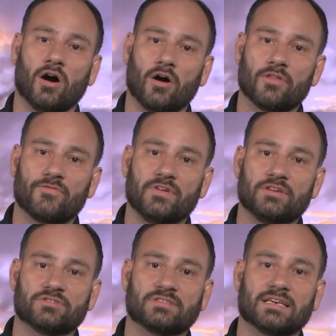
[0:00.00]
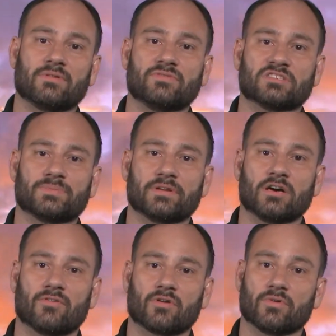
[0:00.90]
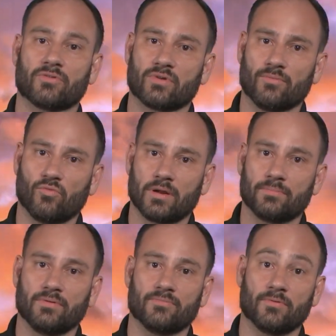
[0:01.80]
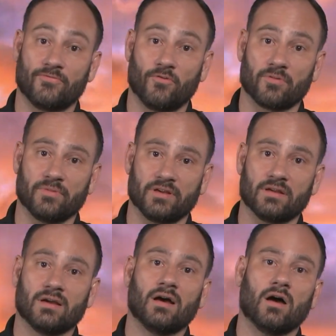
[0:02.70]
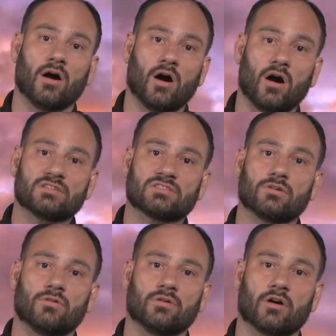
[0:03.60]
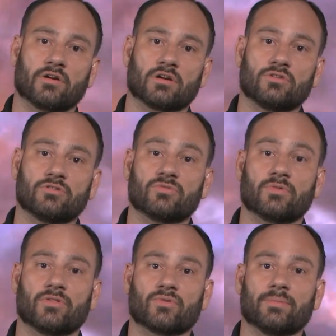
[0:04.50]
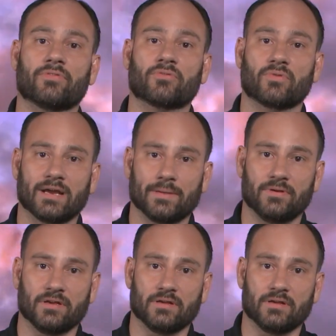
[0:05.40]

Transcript: All the features that we've just been covering with the REM 1 before me also are included with the REM 3 IP.